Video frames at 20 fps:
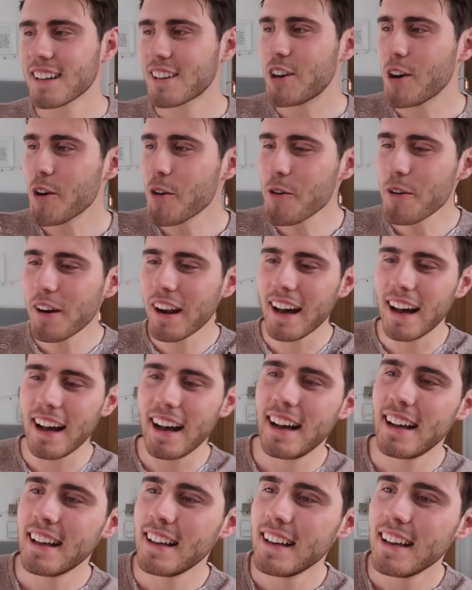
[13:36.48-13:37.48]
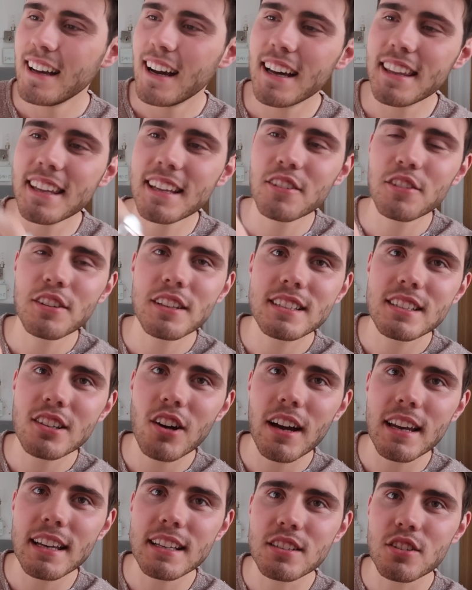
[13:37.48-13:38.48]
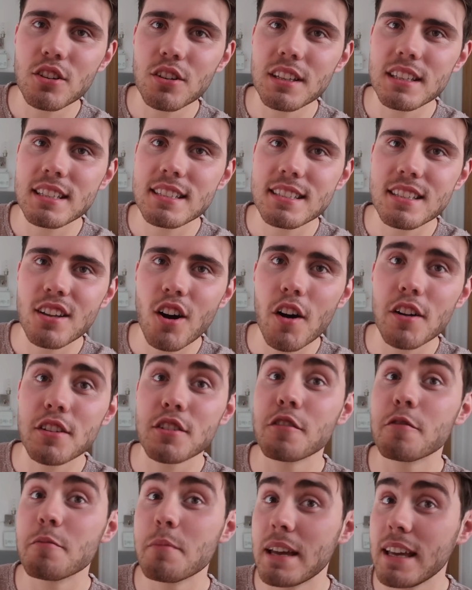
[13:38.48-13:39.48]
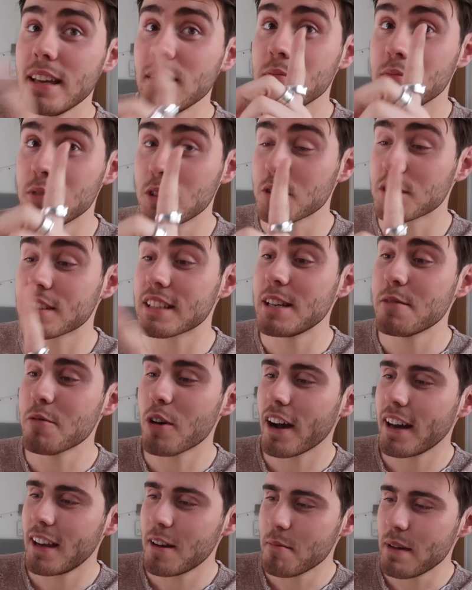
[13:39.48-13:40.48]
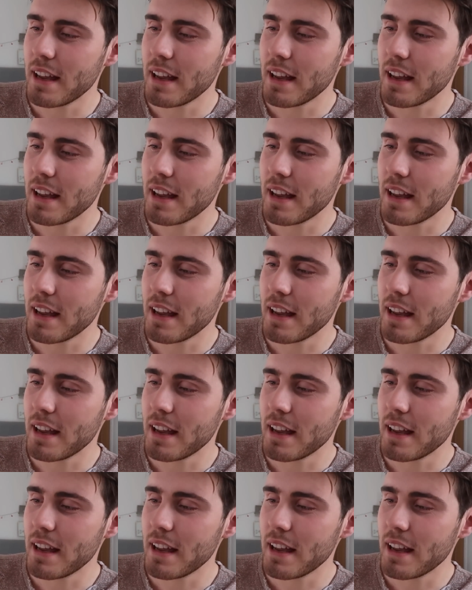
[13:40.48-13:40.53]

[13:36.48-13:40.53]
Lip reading: cooler. And then on the side, it's got the start of me. You'll see why in a